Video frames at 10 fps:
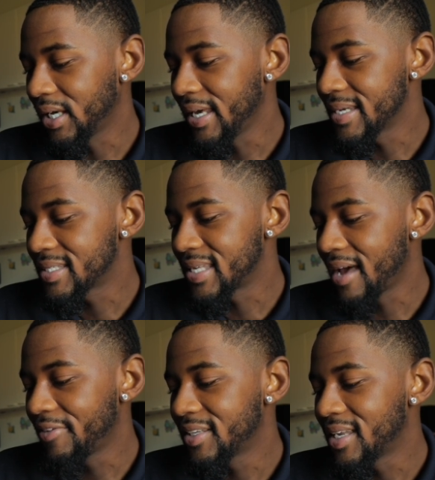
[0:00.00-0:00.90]
But he had
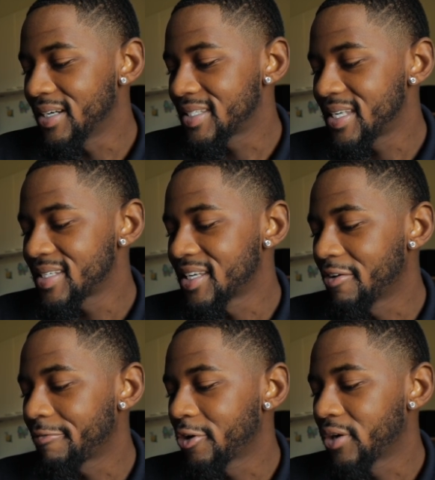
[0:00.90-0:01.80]
7 assists in
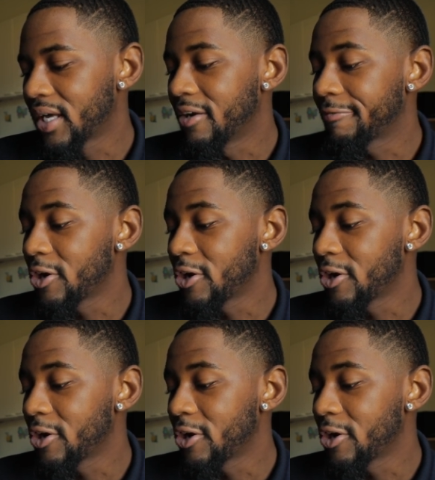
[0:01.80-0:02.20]
the